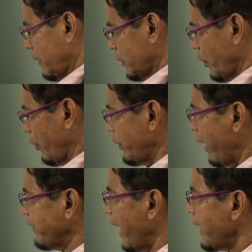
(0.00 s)
so you
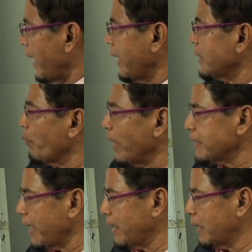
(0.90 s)
have done that. That is one
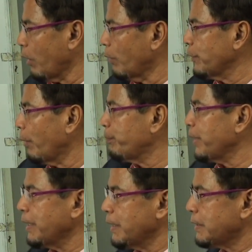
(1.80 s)
cycle of your
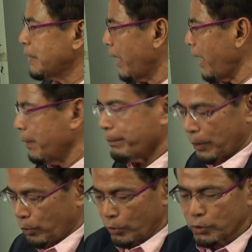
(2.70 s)
P.D.C.A.
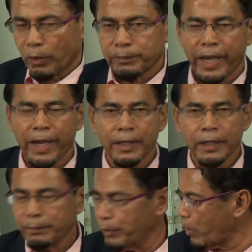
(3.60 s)
But you don't stop there,
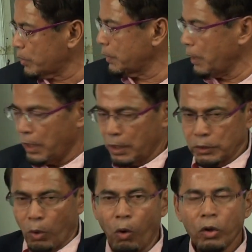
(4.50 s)
because
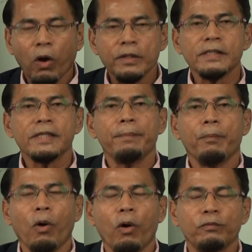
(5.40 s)
the whole
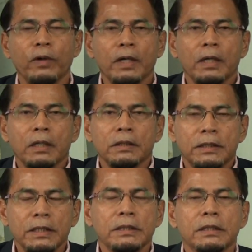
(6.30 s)
concept of
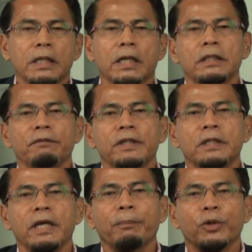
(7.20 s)
this
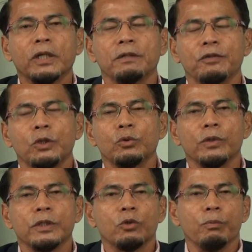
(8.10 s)
creativity and productivity
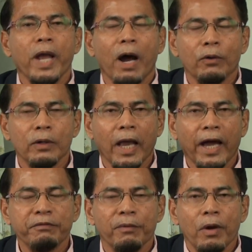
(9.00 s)
tool is to make our
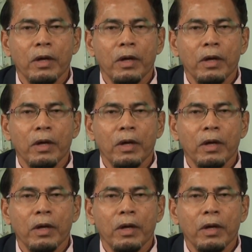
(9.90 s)
life